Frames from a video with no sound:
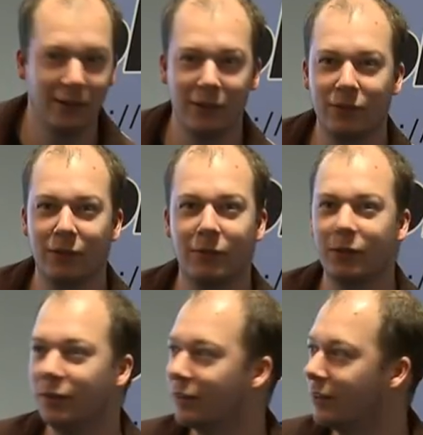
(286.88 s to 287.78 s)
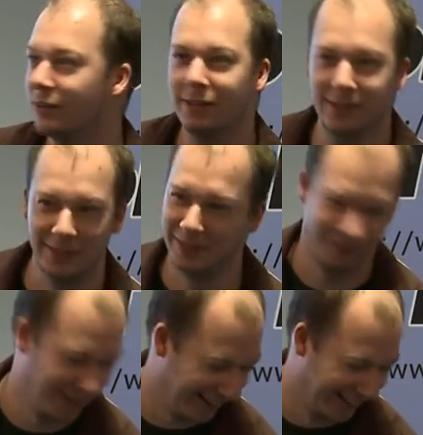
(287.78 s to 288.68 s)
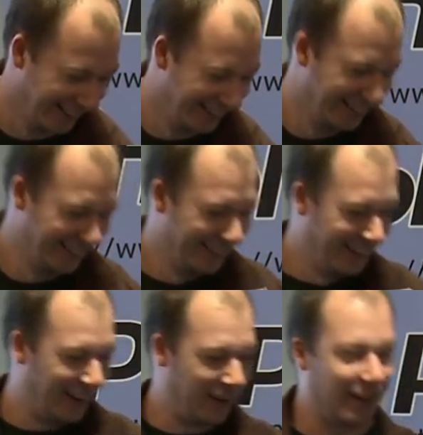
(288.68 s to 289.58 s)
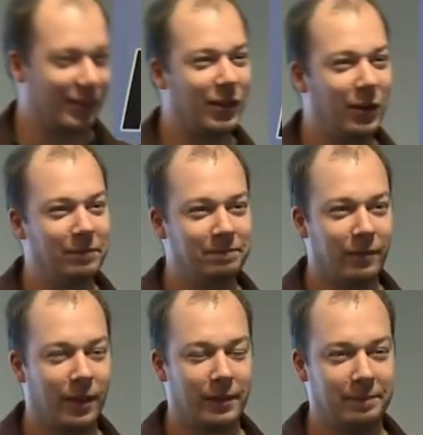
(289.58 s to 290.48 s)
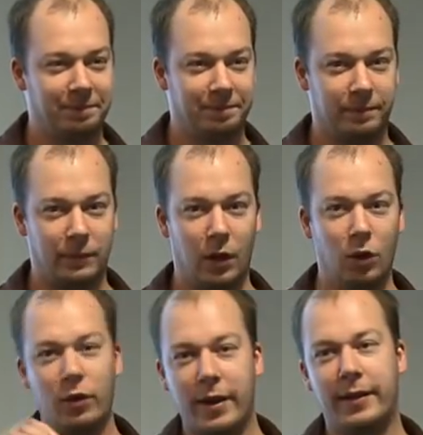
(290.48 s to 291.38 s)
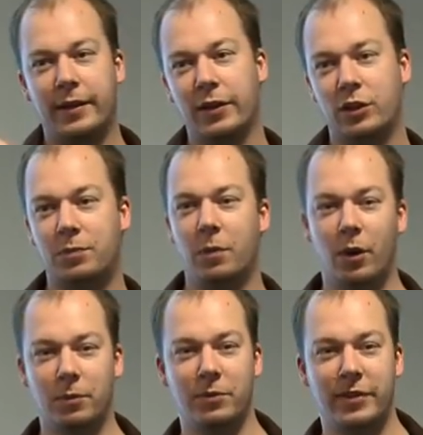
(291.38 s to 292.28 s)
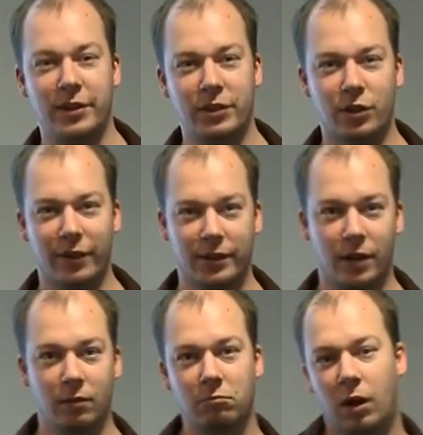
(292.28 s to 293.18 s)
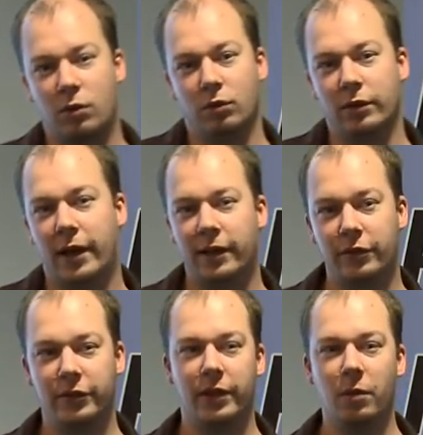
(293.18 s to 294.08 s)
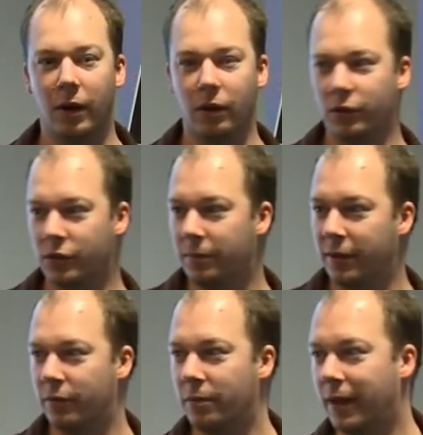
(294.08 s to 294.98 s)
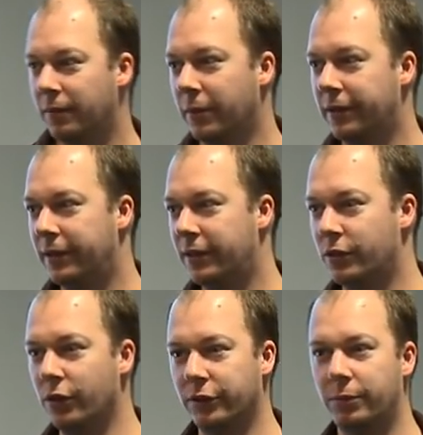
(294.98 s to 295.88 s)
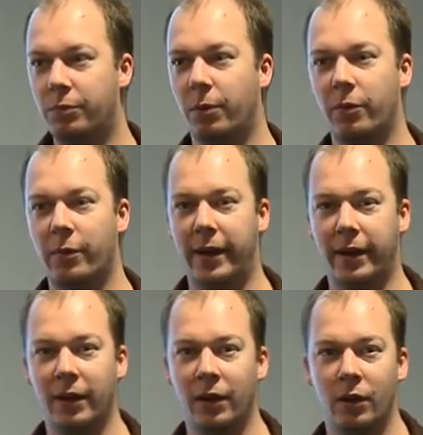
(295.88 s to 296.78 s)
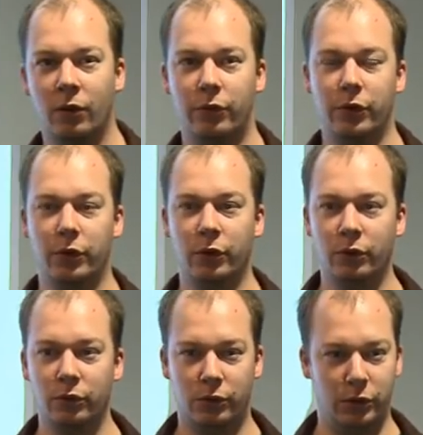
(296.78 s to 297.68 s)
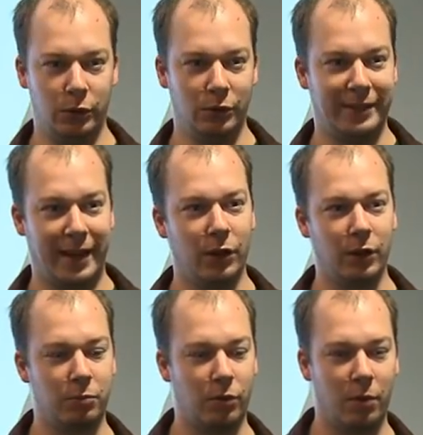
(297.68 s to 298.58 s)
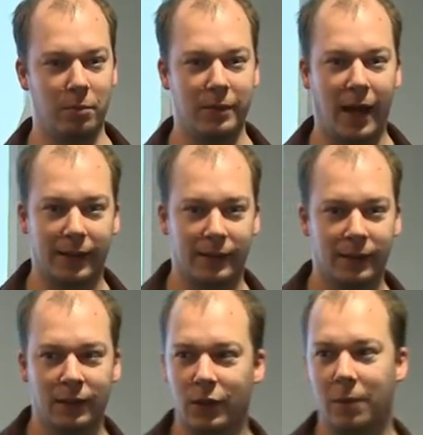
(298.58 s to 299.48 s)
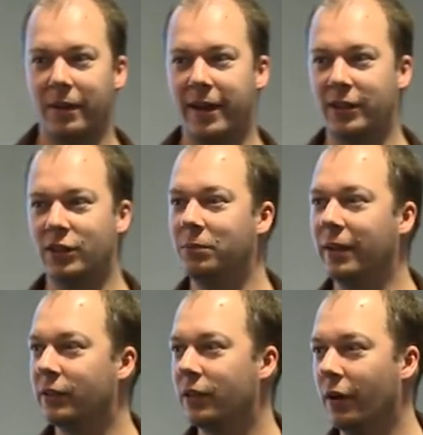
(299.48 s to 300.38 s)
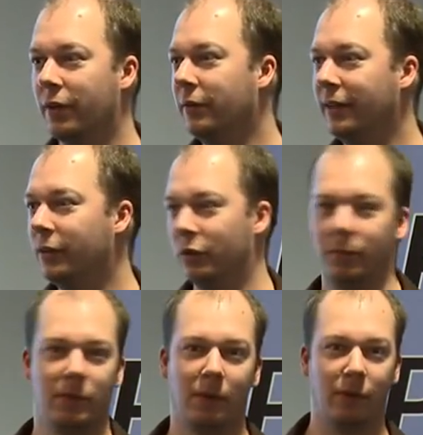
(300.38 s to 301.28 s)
talk is not recorded, is it? I'm kidding. Okay, so looking at all the small optimization tricks are, are cool, they're interesting, you might learn something from that, but it is not a proper way for you to tackle the problem that the application is being slow and you need to do something